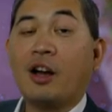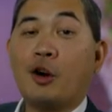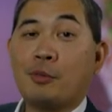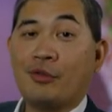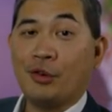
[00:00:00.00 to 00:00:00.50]

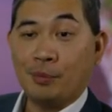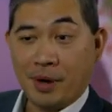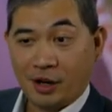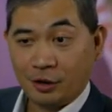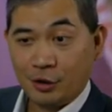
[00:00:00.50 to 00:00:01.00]
hope you feel
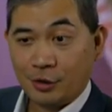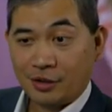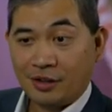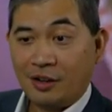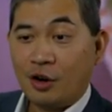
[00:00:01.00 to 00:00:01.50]
better, Luke.
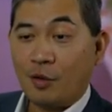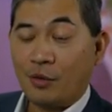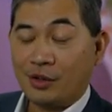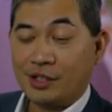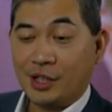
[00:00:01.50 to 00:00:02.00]

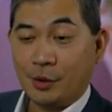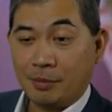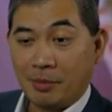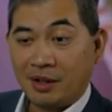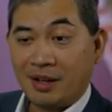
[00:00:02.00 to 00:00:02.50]
Hopefully, I'll see you on
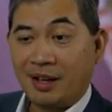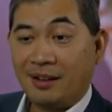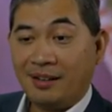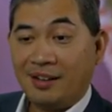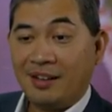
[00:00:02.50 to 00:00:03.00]

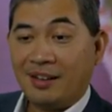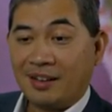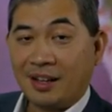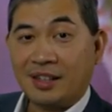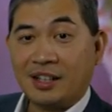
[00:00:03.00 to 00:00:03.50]
Monday
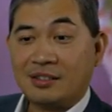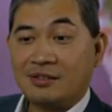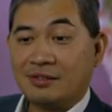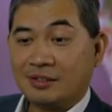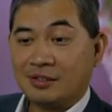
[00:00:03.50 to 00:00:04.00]
get that
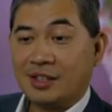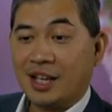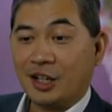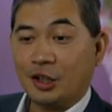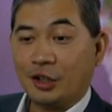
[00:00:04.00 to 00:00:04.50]

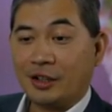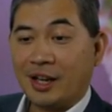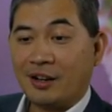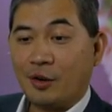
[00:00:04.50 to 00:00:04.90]
taken a look at.